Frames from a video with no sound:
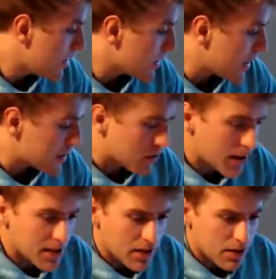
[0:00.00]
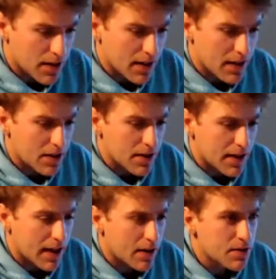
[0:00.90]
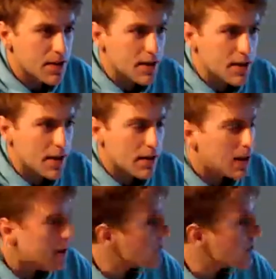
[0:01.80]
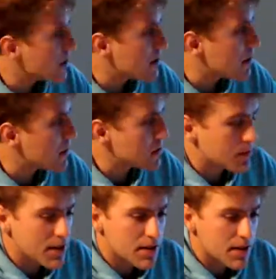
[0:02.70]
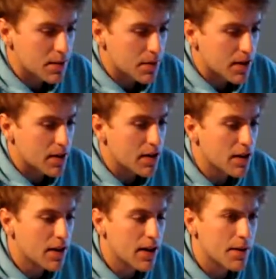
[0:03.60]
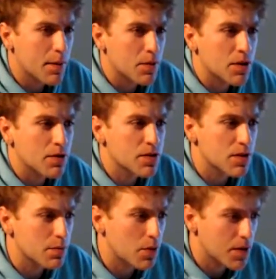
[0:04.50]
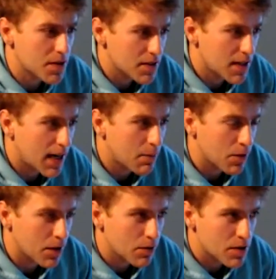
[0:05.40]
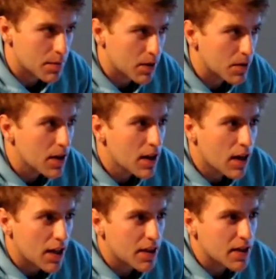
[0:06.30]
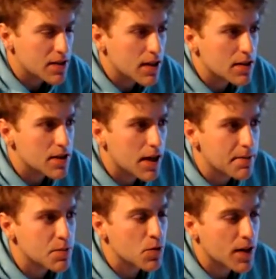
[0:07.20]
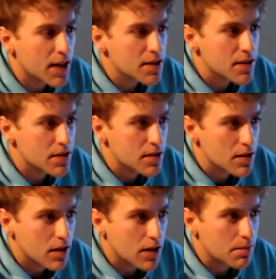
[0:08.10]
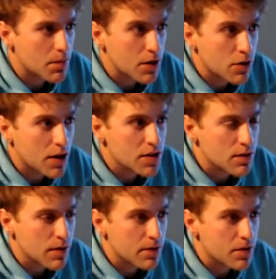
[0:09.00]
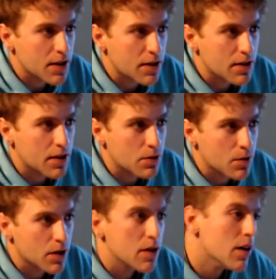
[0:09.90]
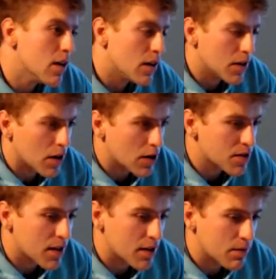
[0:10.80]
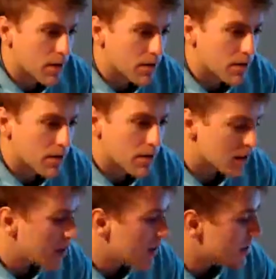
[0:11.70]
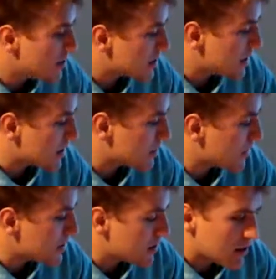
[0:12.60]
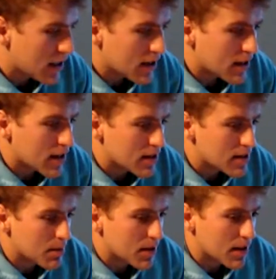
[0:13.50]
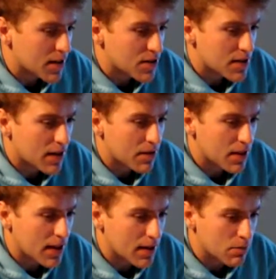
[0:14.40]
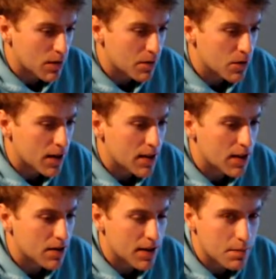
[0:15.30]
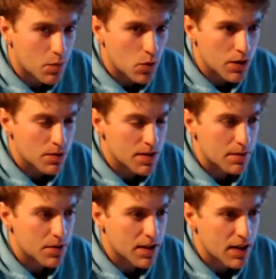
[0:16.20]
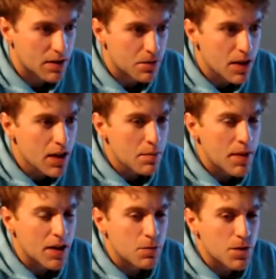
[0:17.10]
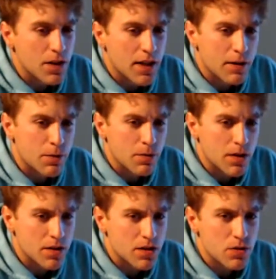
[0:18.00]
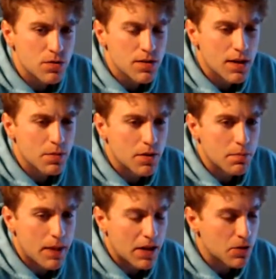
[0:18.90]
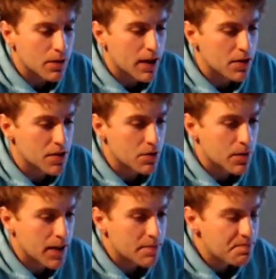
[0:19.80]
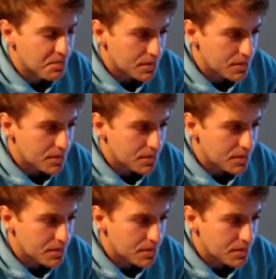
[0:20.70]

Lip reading: kind of crazy looking at Erie County. I haven't checked the numbers recently, but I remember there were certain points in time where there was about, I think, 10 times more cases across the river there than there were on our side of the river. And just kind of crazy to think that something like just having that river right there, that border, was able to kind of make it feel like we were on two separate battlegrounds in a way,